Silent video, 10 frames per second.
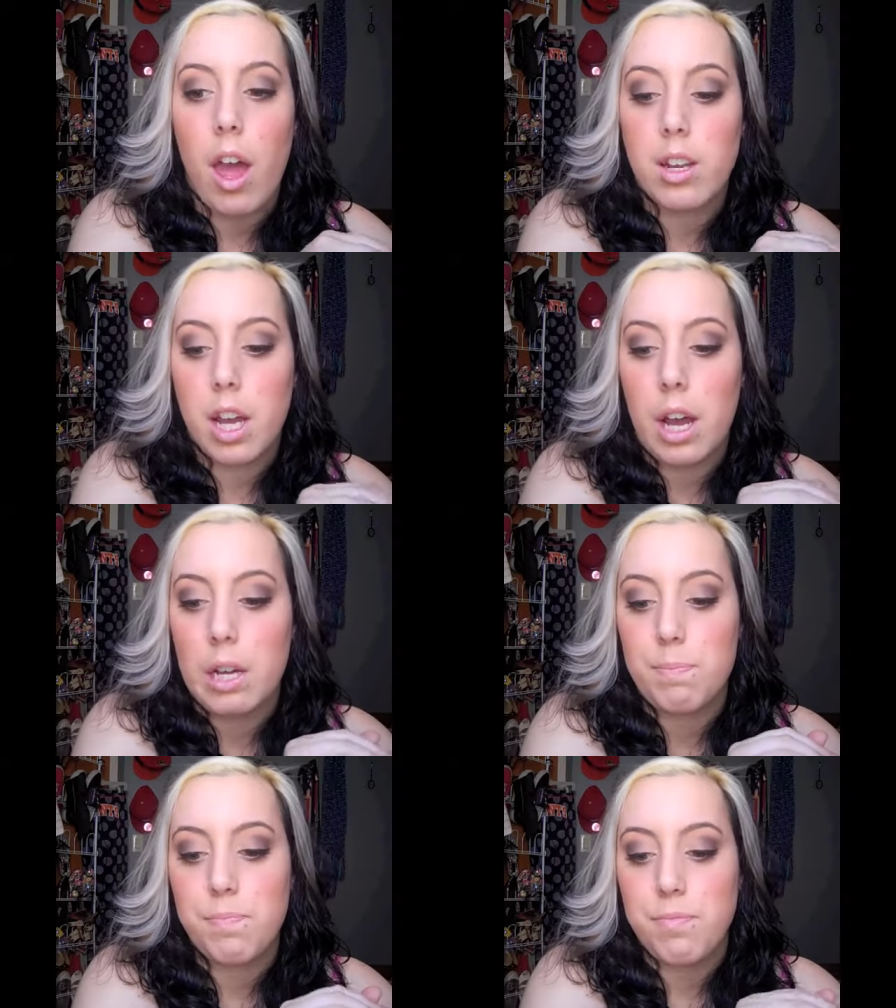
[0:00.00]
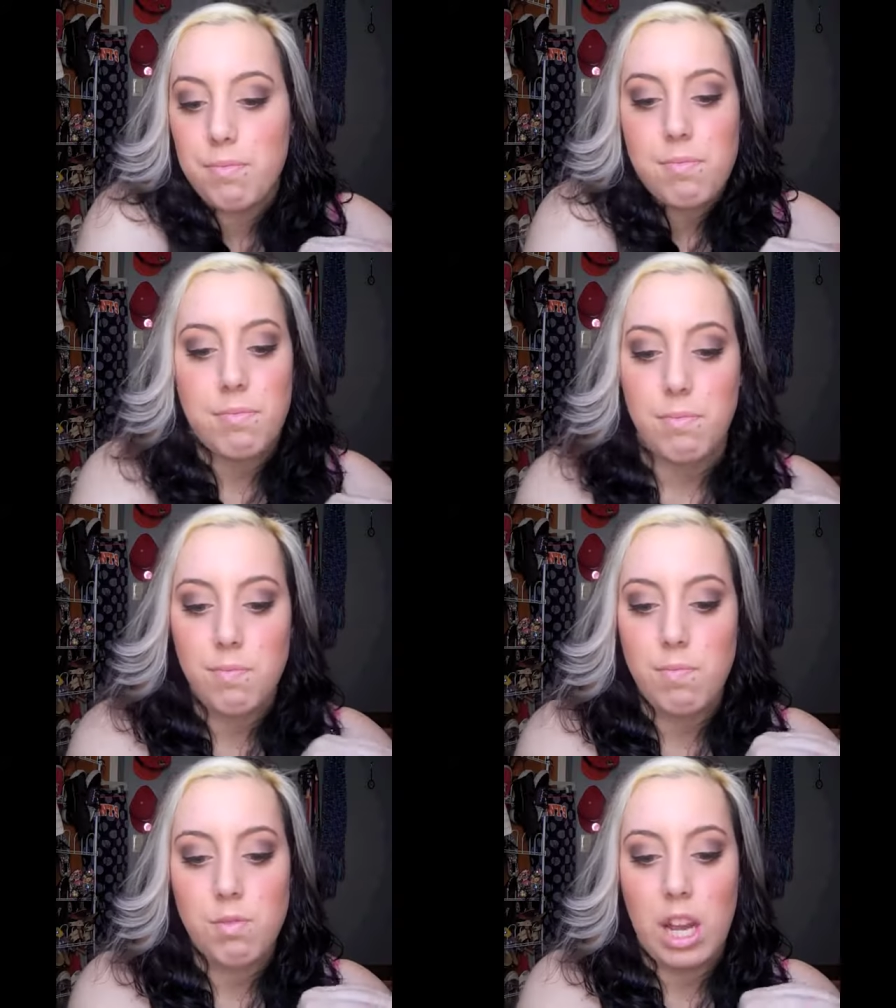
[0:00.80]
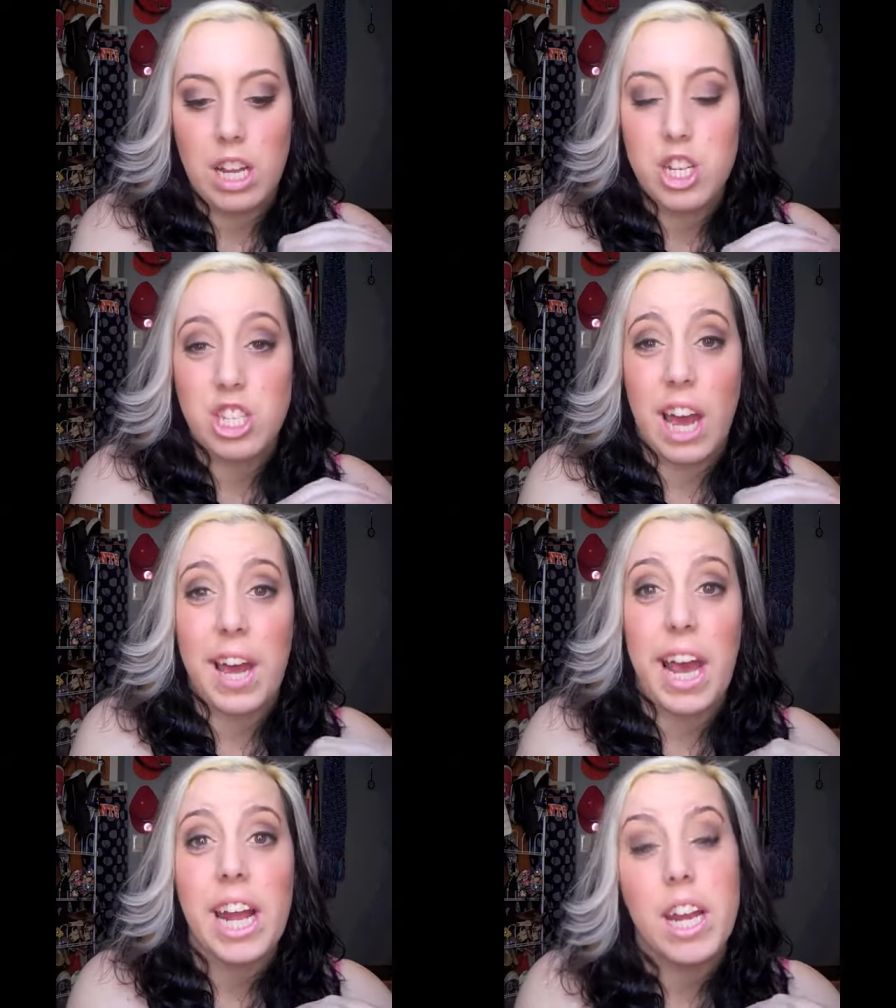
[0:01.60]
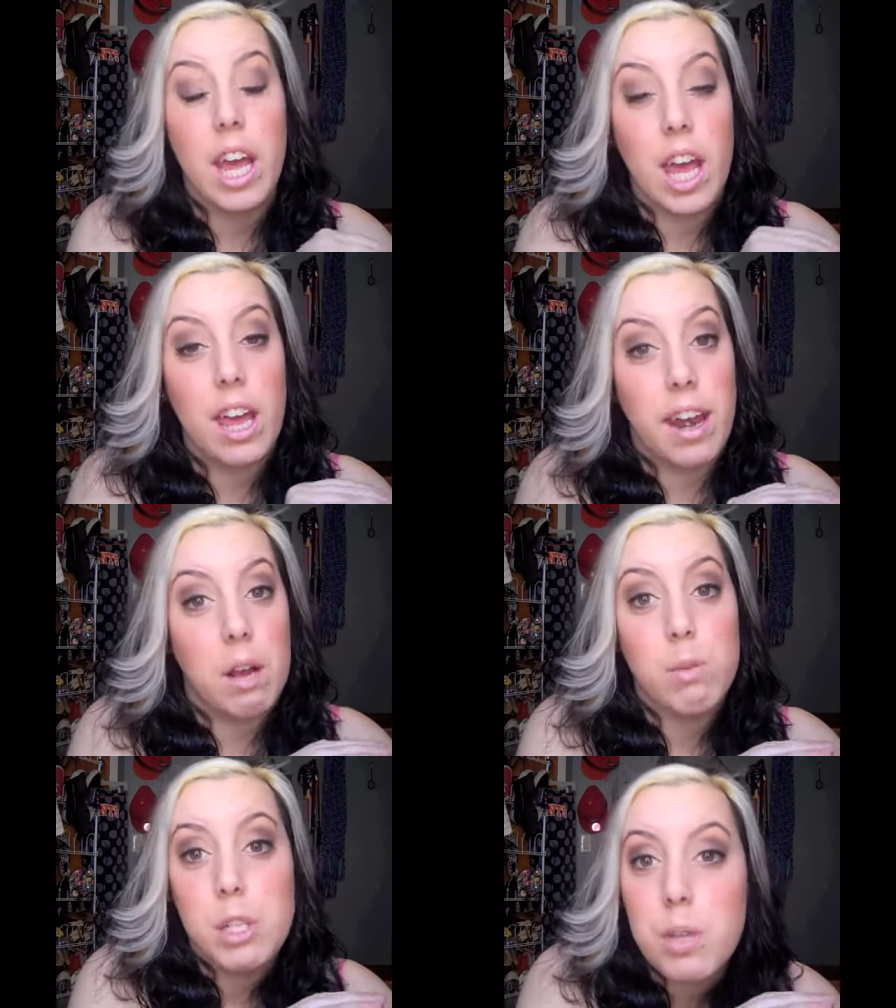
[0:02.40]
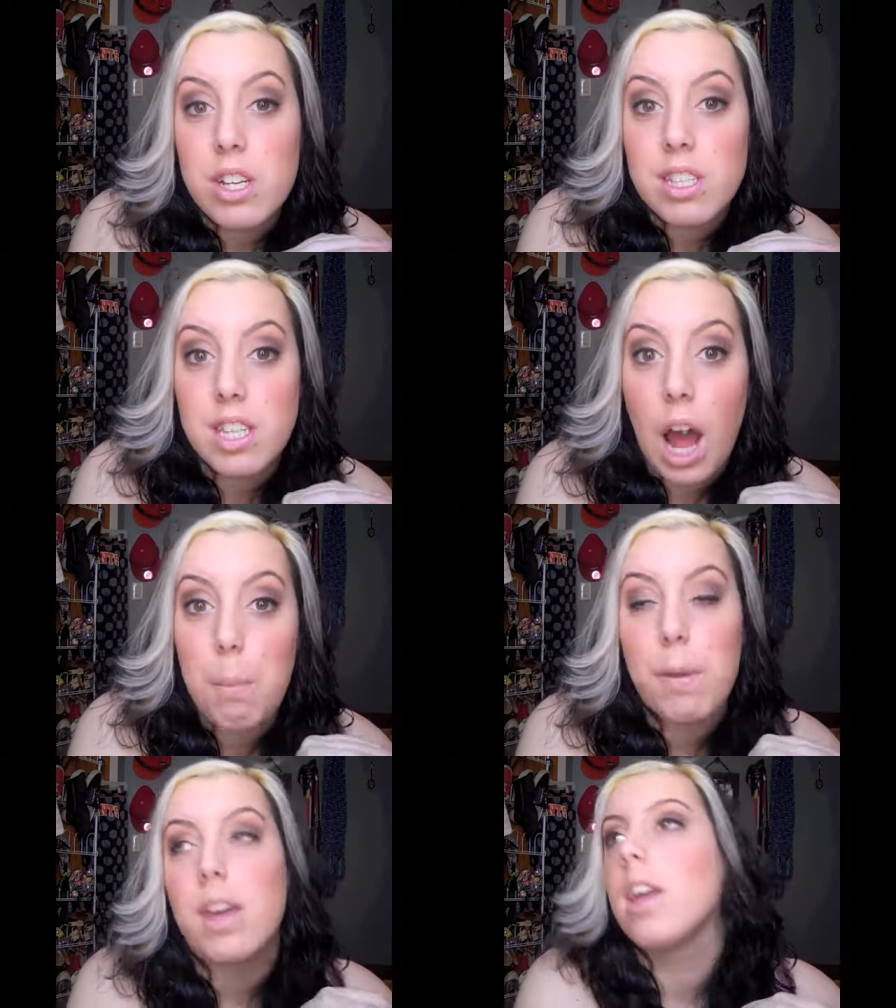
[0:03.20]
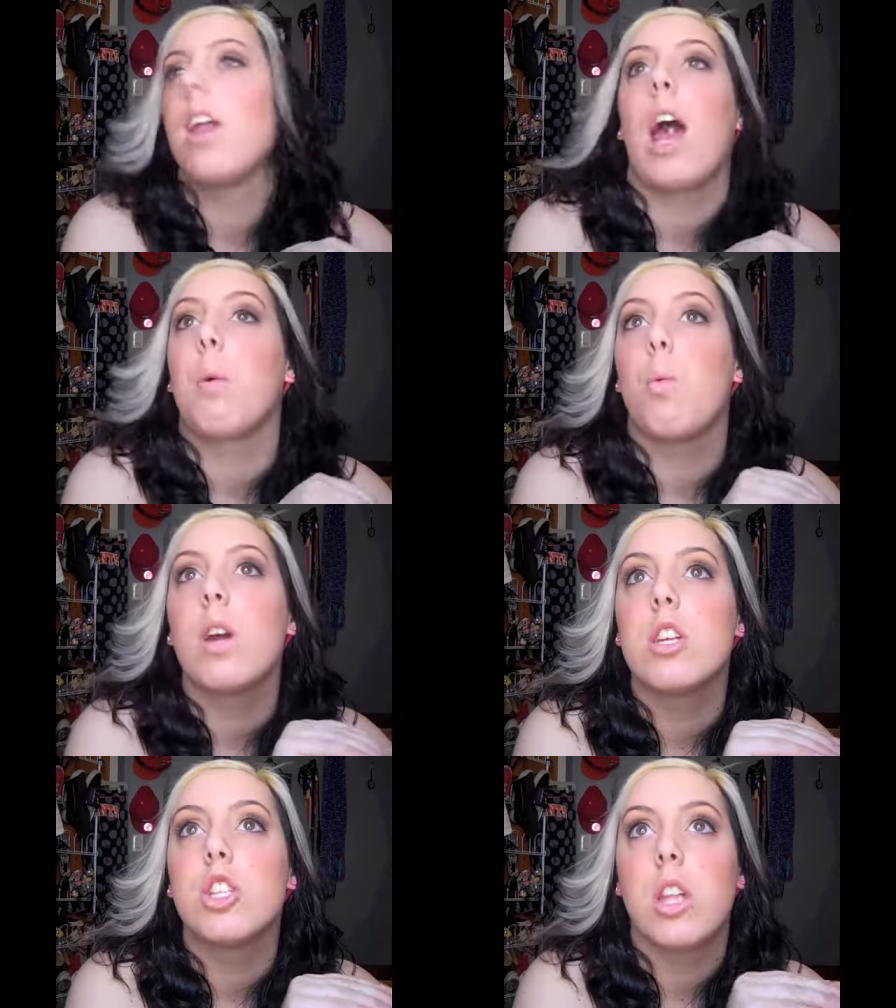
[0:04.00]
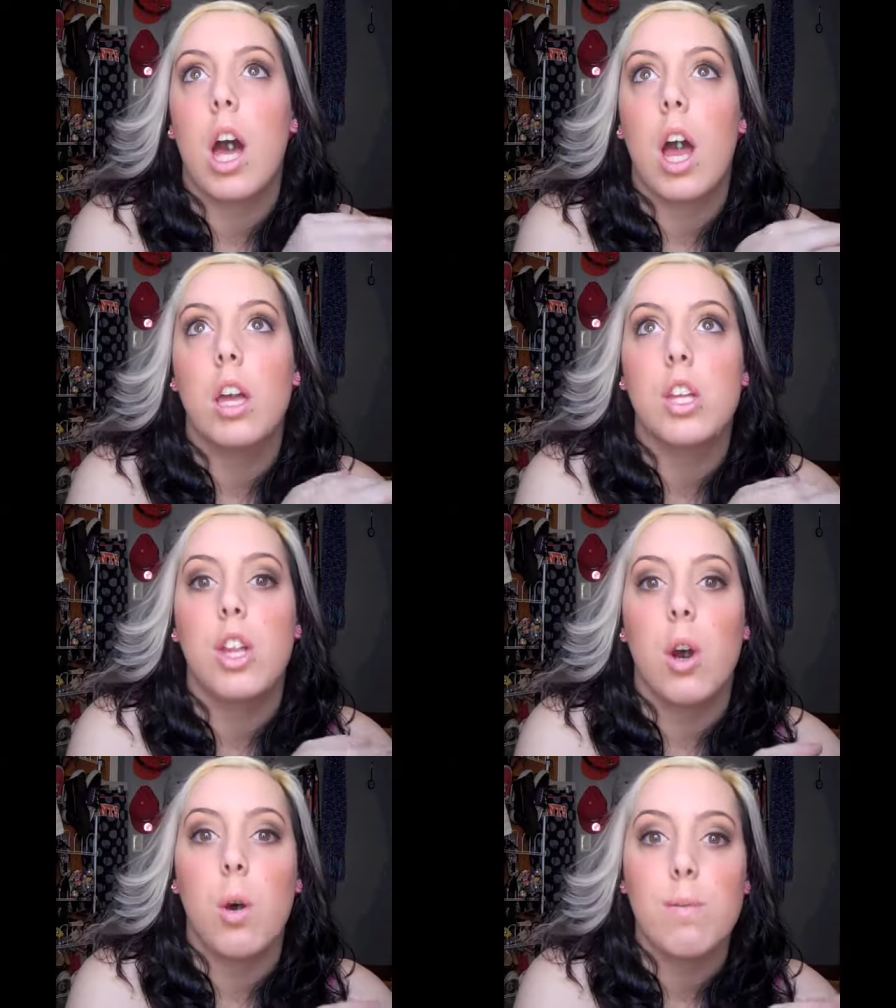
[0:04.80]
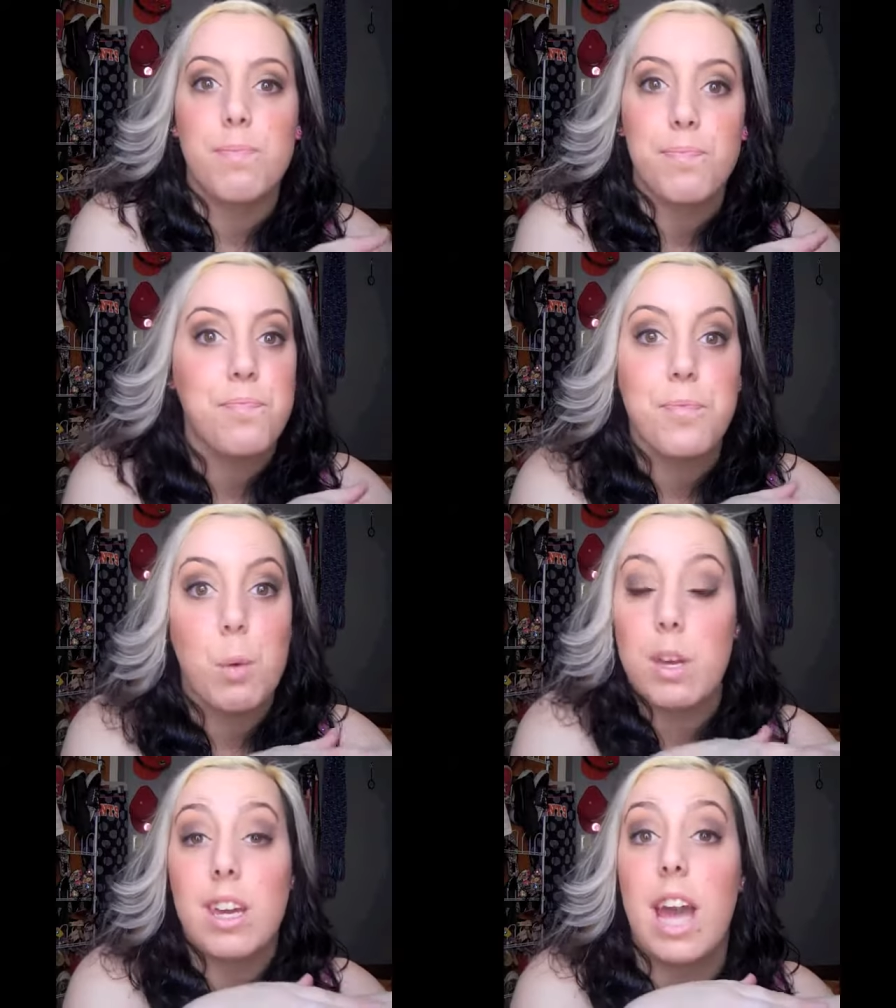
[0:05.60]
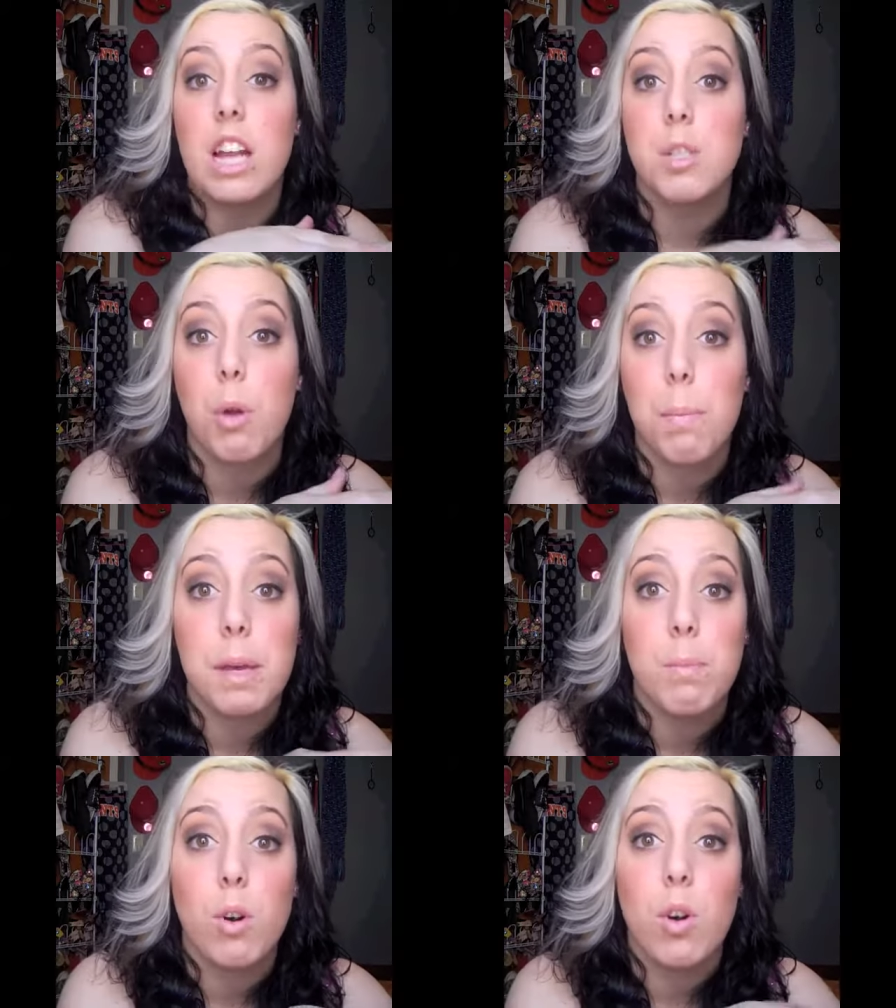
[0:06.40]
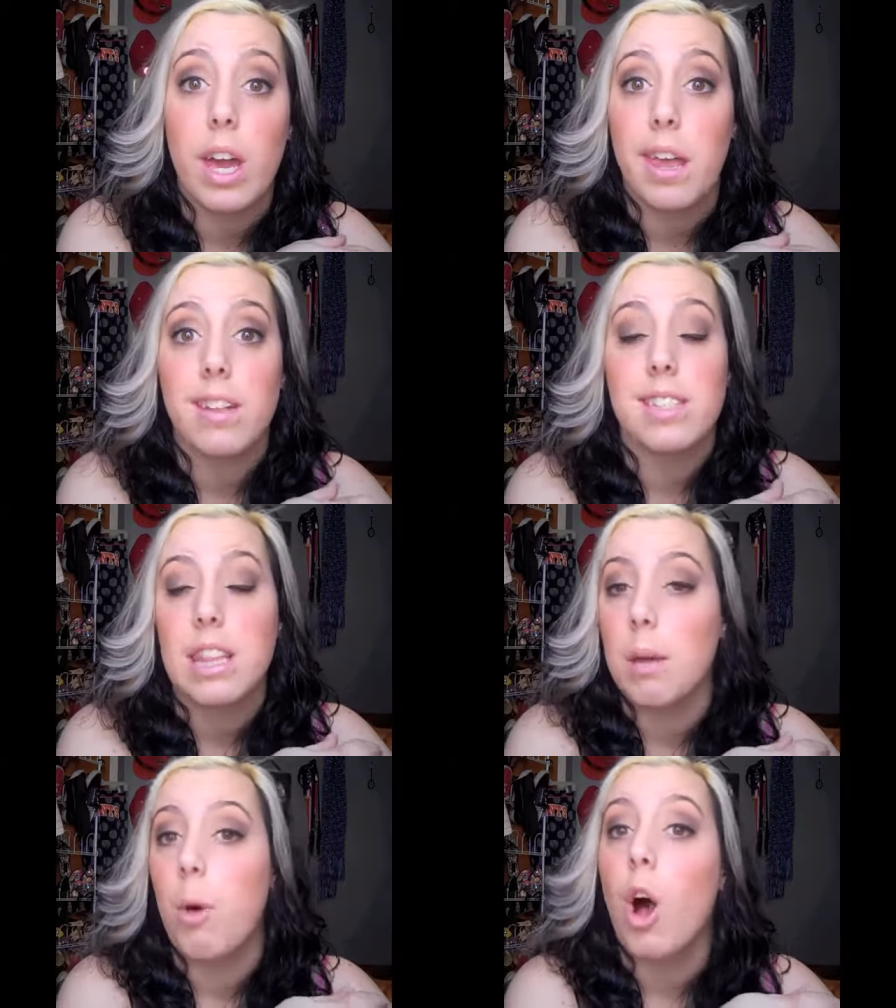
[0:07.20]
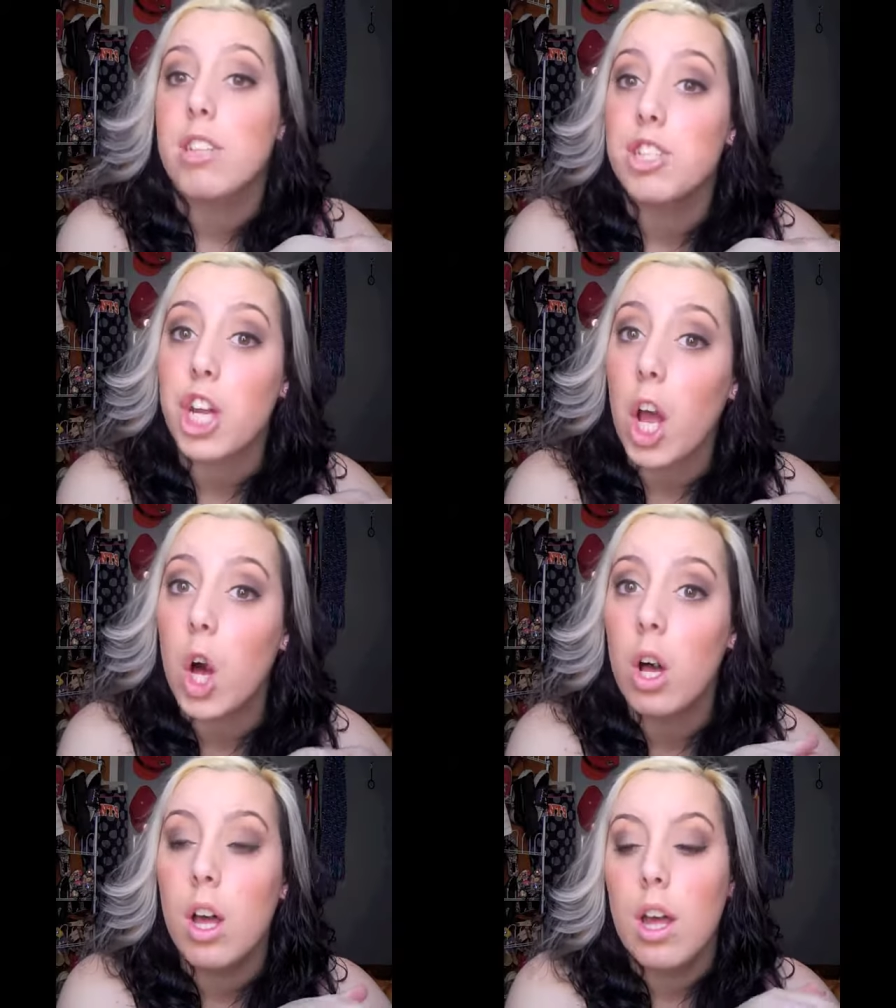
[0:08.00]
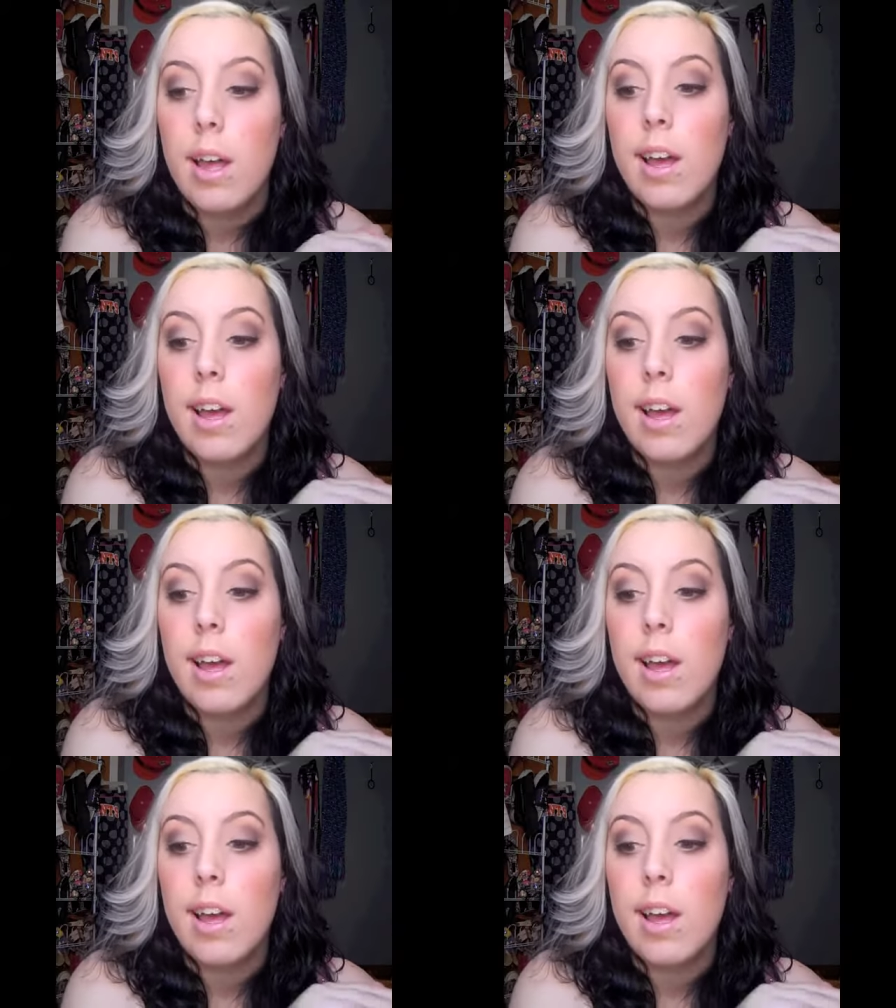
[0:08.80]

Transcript: And, um, I just, I hate it. And I wish we could stop it. I wish that, you know, we could catch more people and send them all to jail.